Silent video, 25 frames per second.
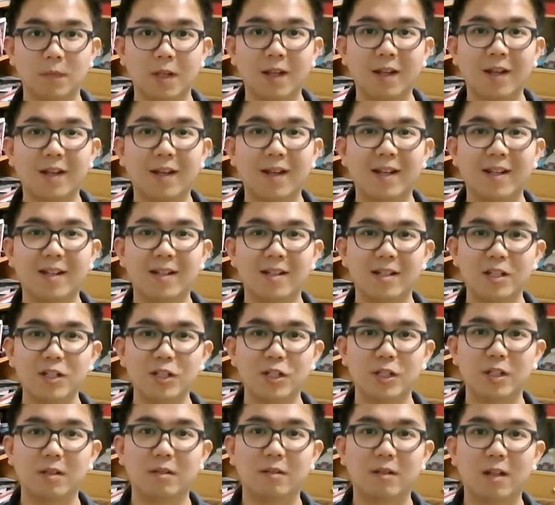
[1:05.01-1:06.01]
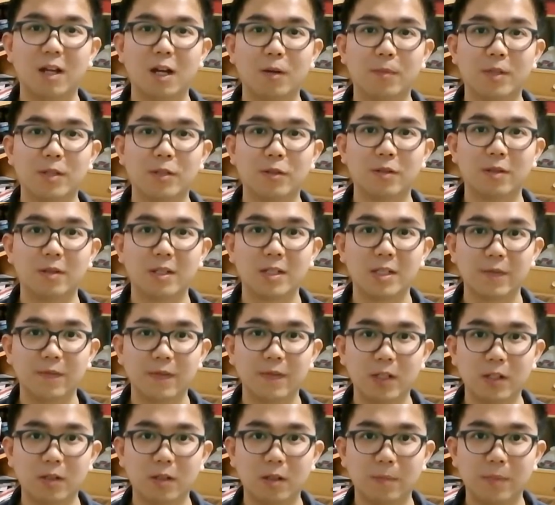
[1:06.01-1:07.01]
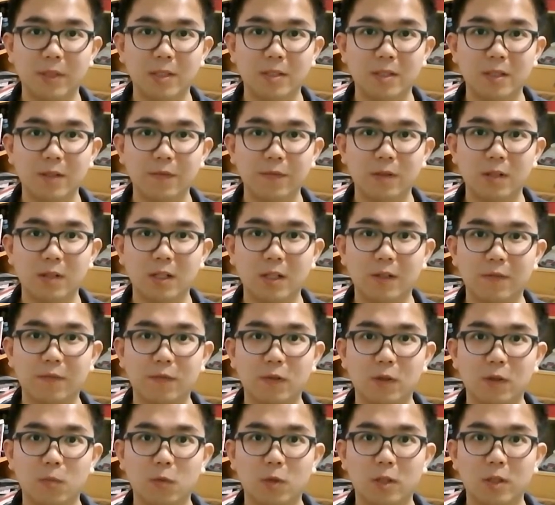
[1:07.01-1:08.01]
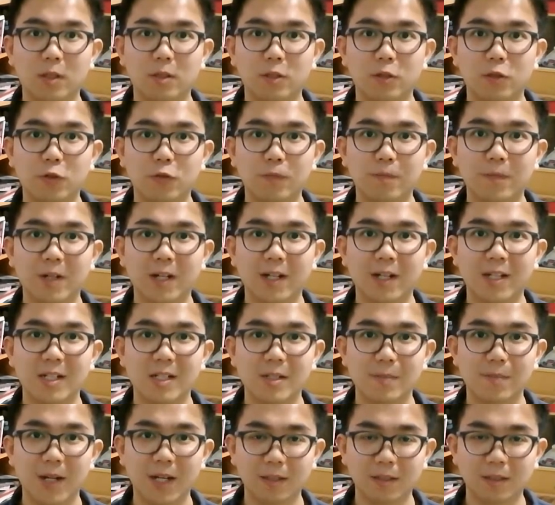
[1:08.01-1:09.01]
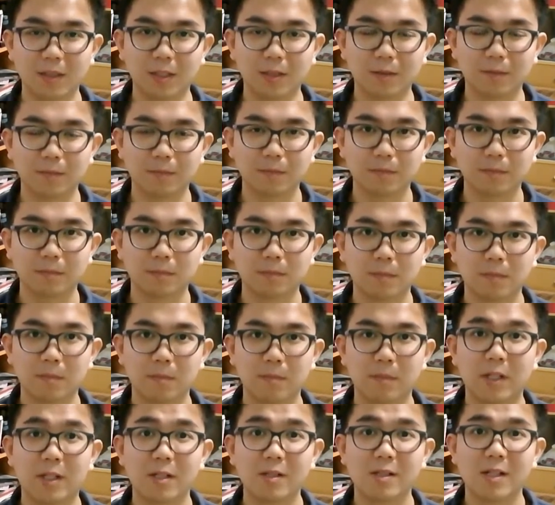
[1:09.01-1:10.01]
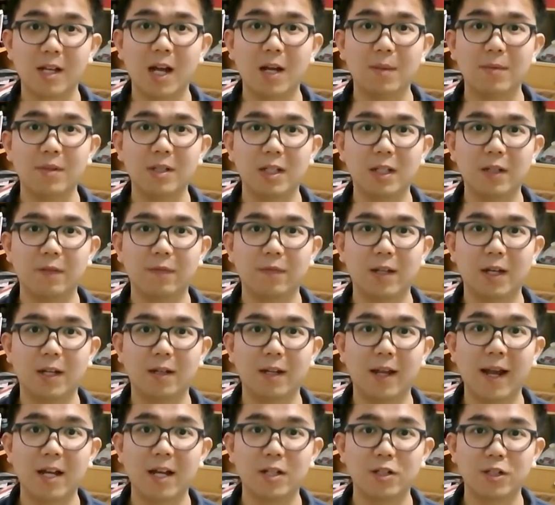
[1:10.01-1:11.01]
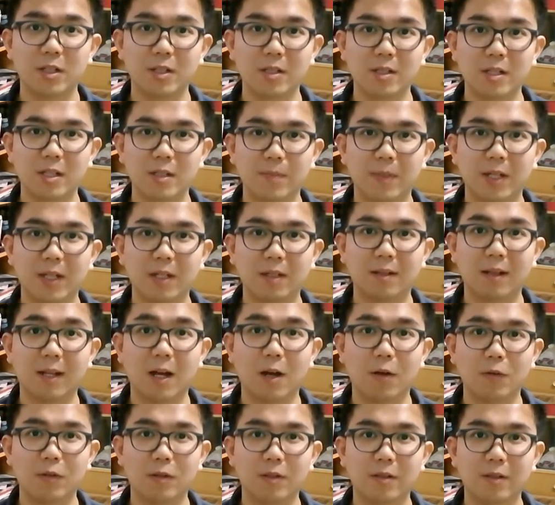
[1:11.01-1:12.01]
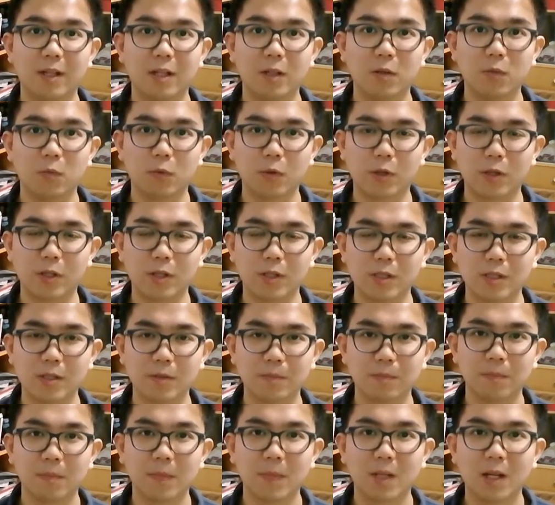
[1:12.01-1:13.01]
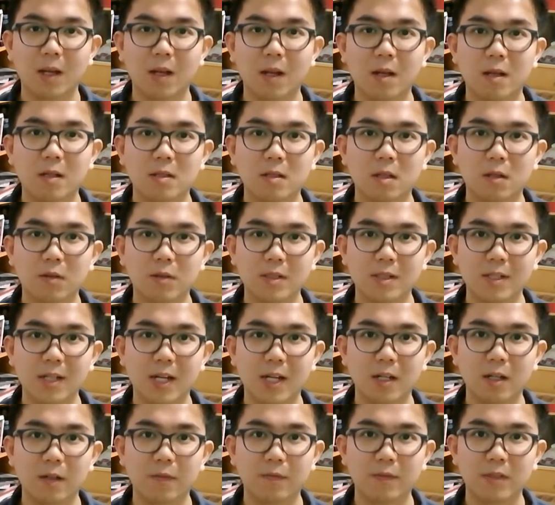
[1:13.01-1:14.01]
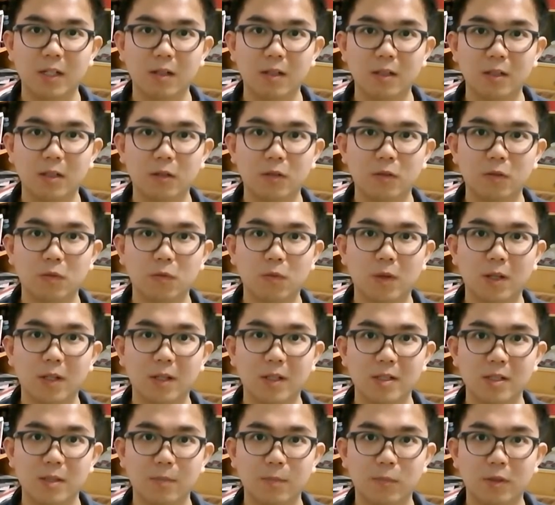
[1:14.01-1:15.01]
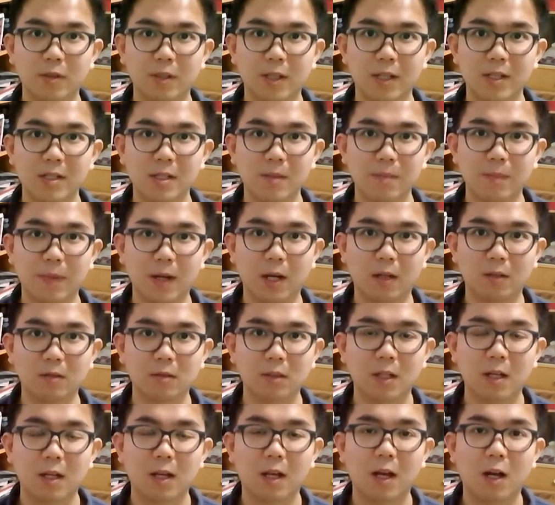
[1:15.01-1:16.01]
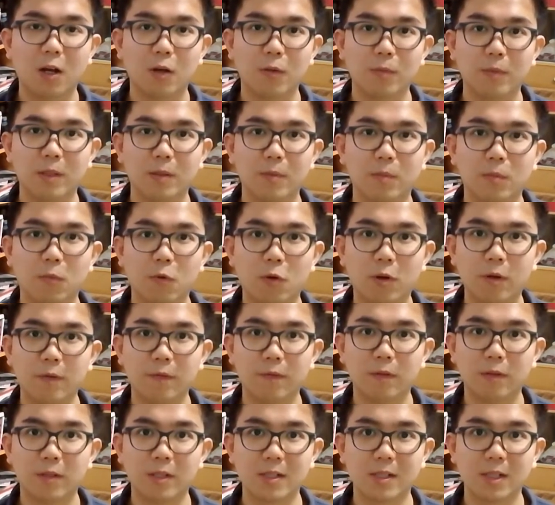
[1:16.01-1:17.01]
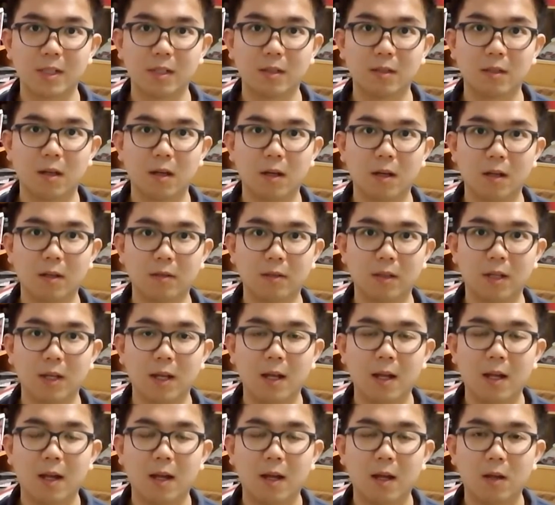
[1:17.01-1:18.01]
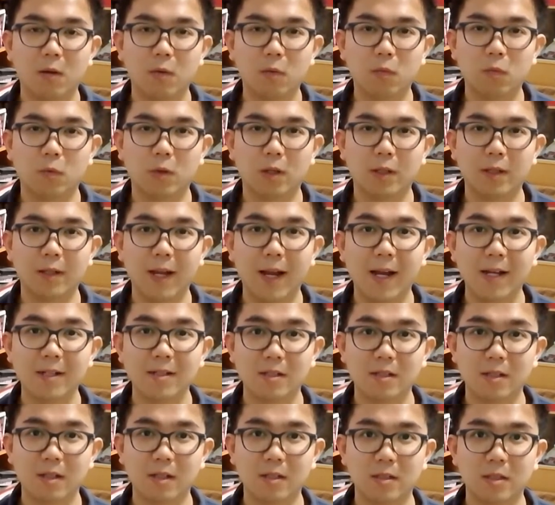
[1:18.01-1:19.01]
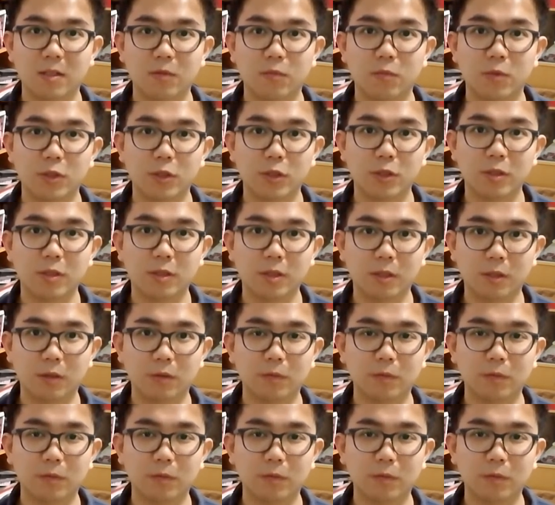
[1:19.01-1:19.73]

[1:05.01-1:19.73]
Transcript: In addition, I'll be doing this video a bit differently from what you might expect it, because I believe that actions speak louder than words. So instead of telling you what this book is about, I'll be more focusing on what exercises we should do.